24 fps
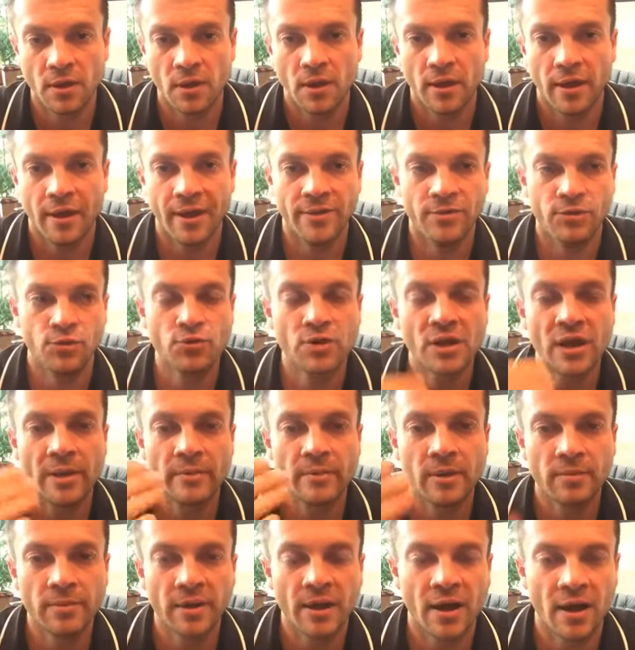and you're
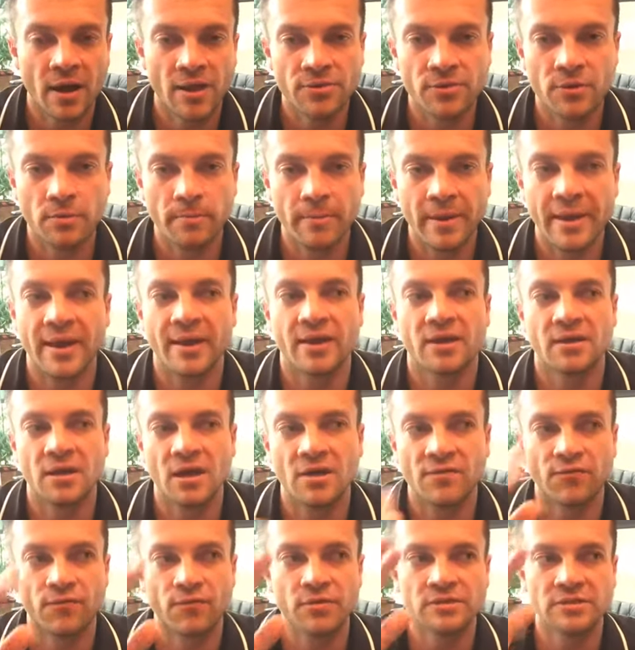coming behind their back and
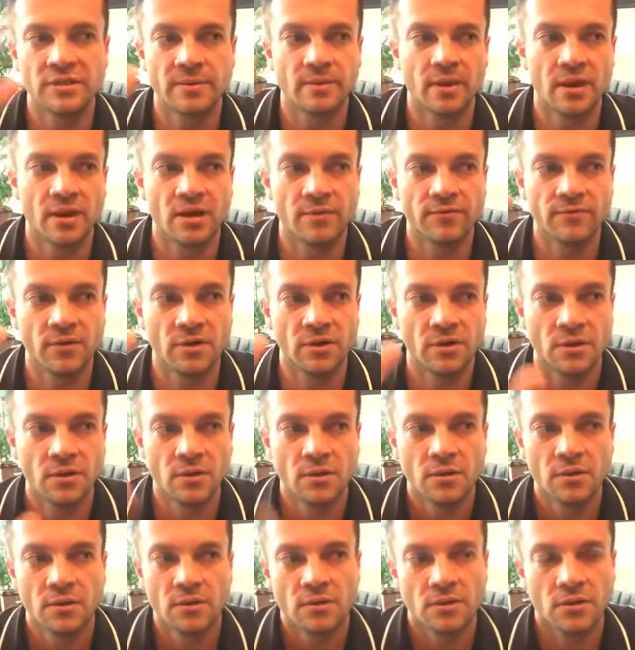offering some kind of a,
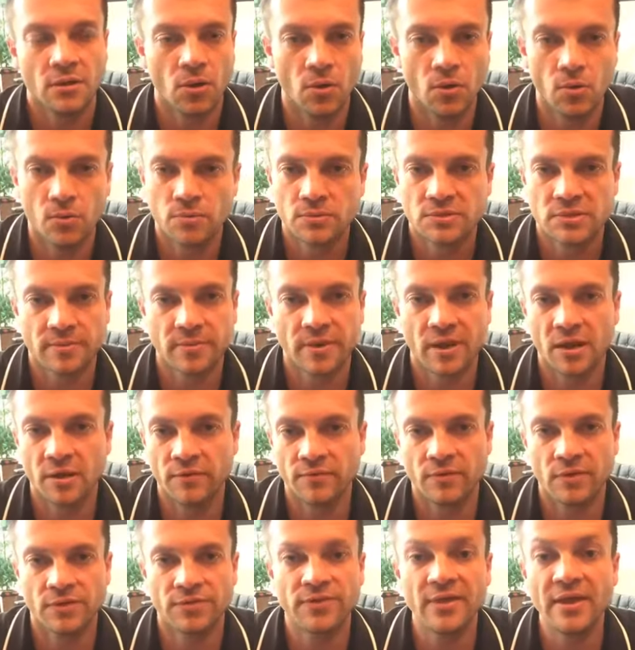you know, some kind
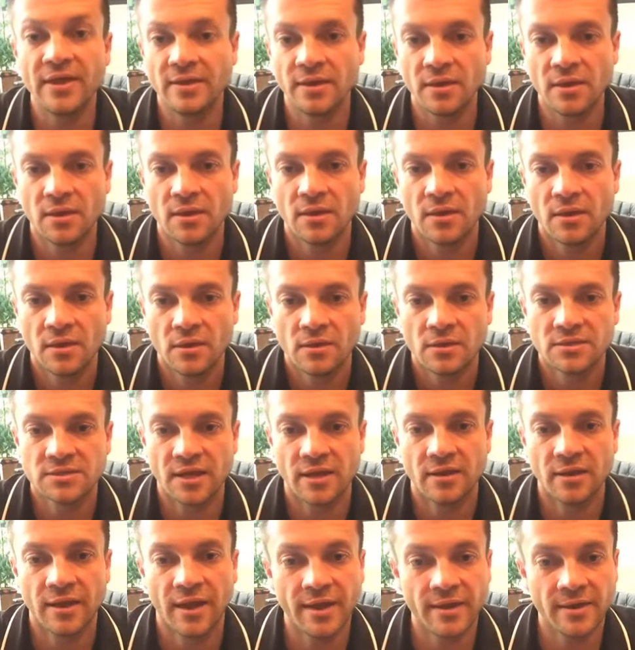of a thingy,
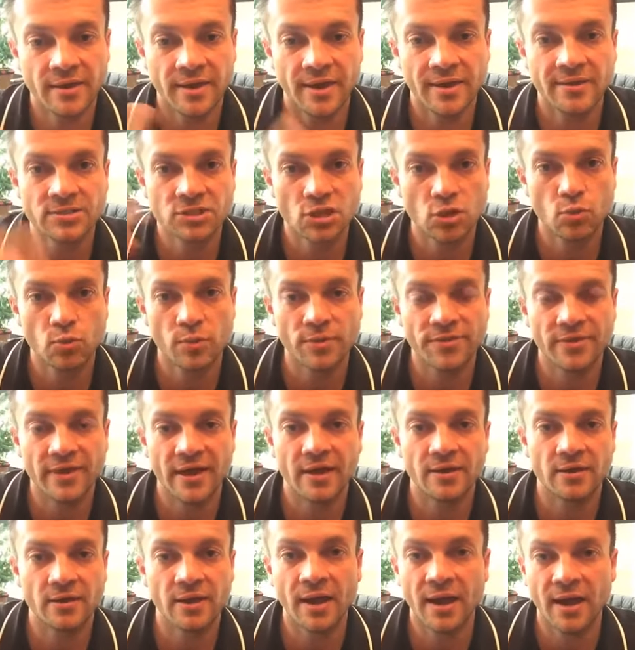saying, hey, cancel with
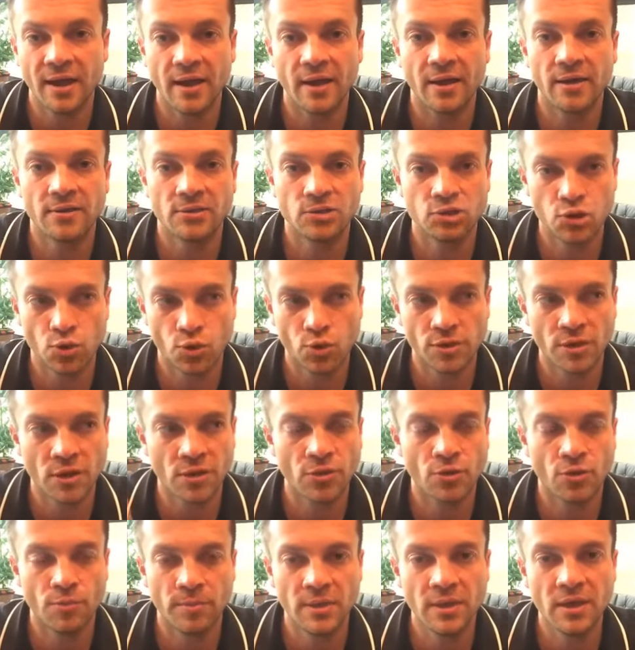that guy, join
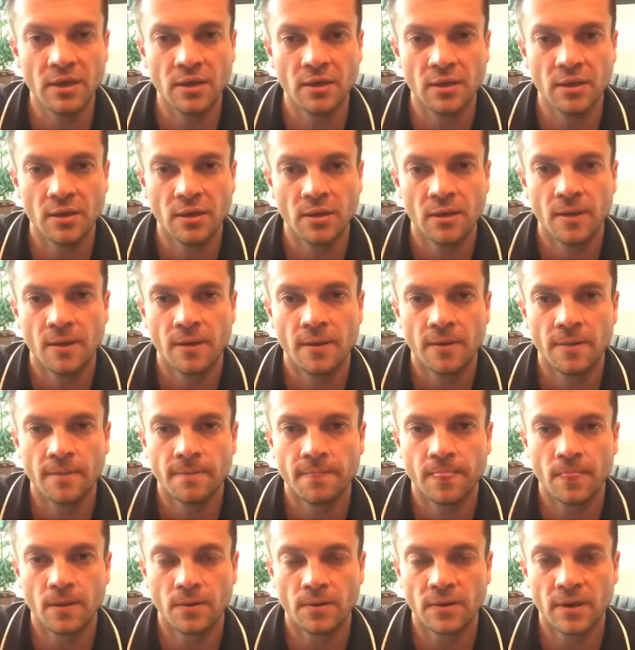under me,
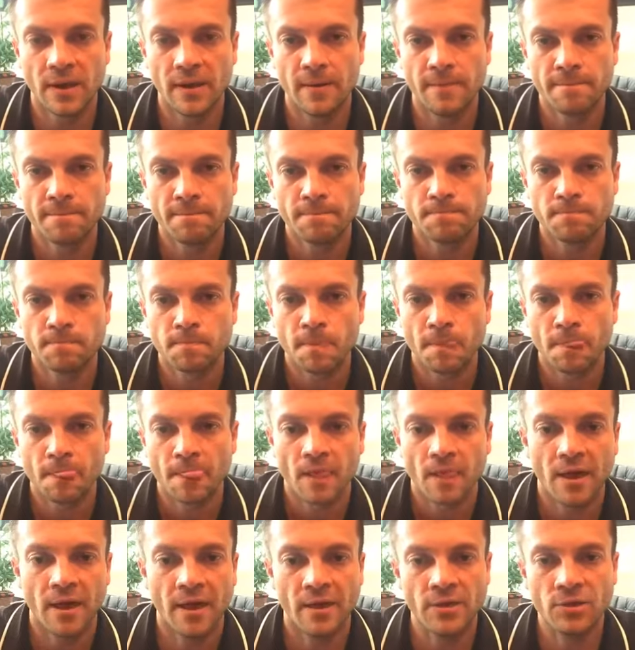okay?
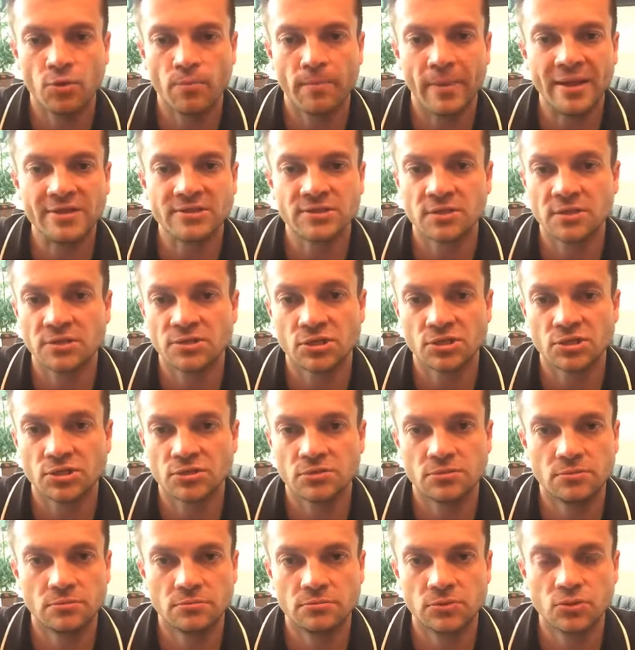And you basically just
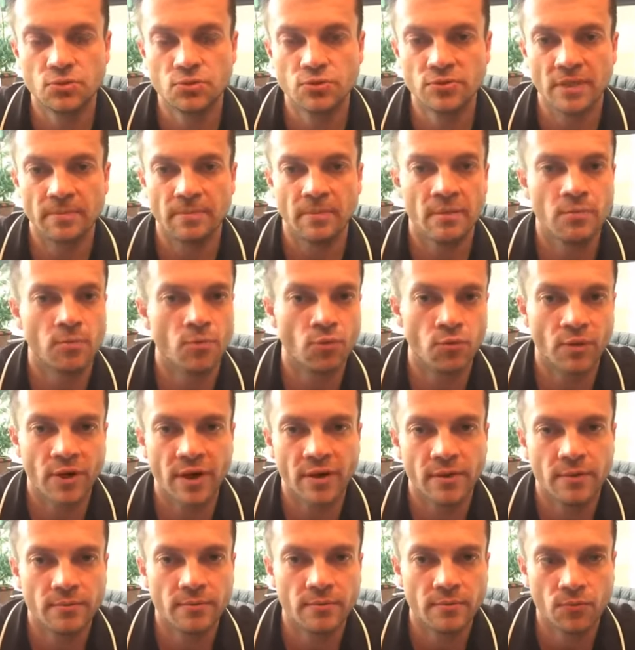took that member
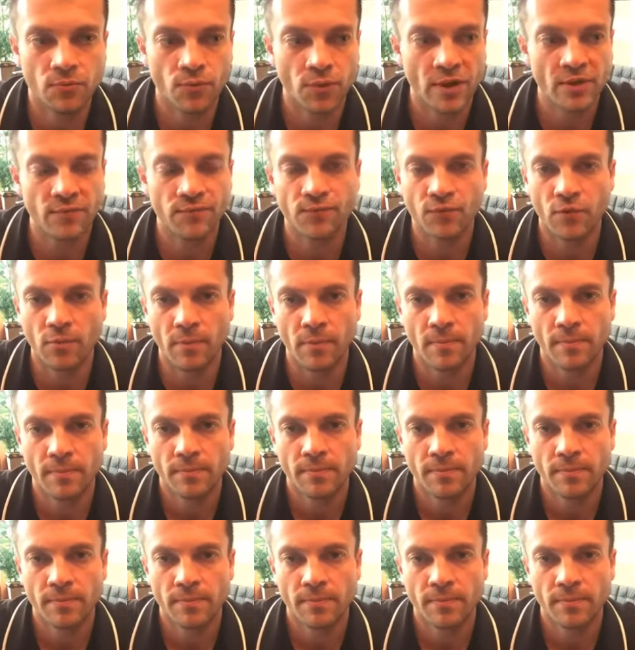right from him.